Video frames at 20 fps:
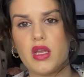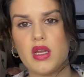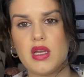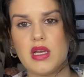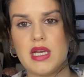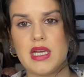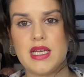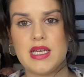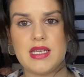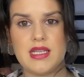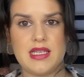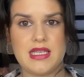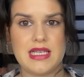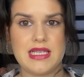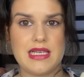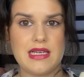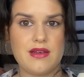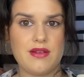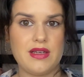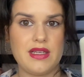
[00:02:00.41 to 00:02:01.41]
and that's
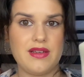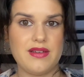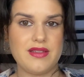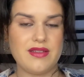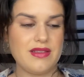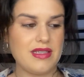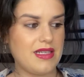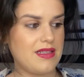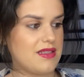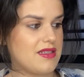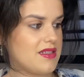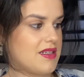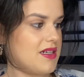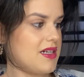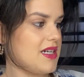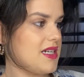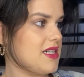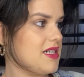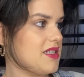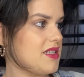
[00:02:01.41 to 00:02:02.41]
how it looks on the
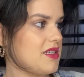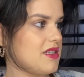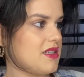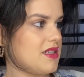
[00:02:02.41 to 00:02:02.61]
inside.